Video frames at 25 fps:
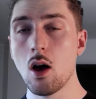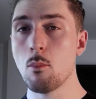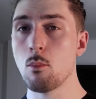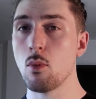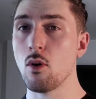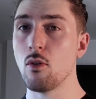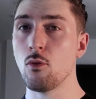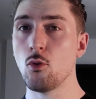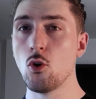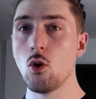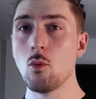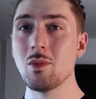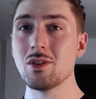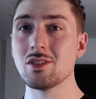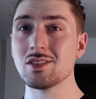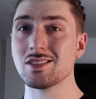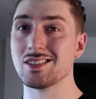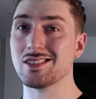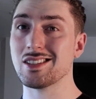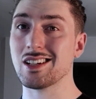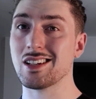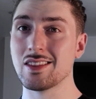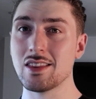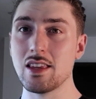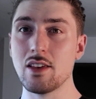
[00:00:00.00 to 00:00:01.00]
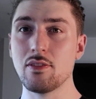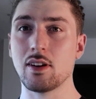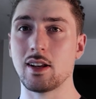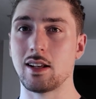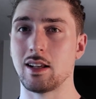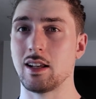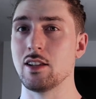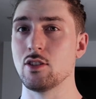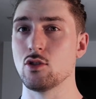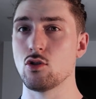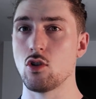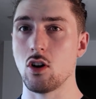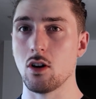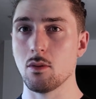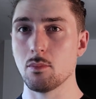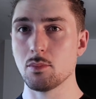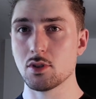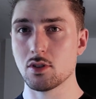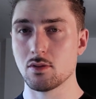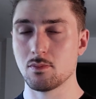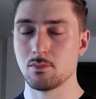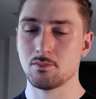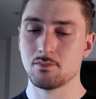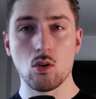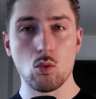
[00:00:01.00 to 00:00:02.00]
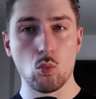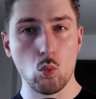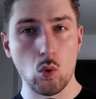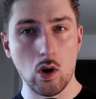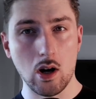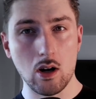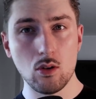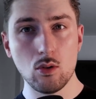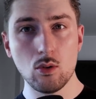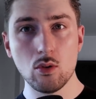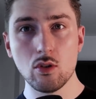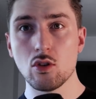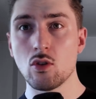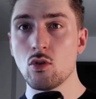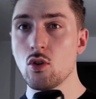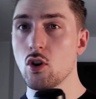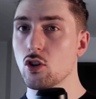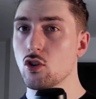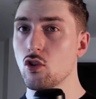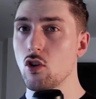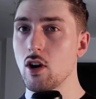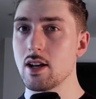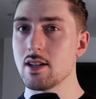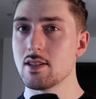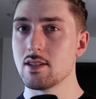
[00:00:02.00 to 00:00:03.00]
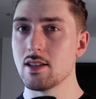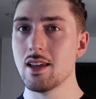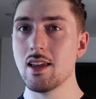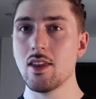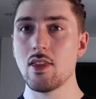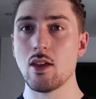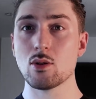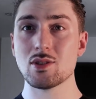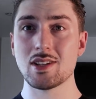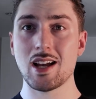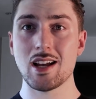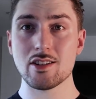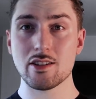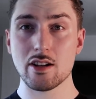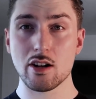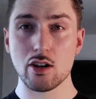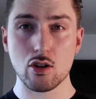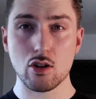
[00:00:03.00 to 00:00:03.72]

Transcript: performance significantly drops. Well, you're not crazy. There was actually a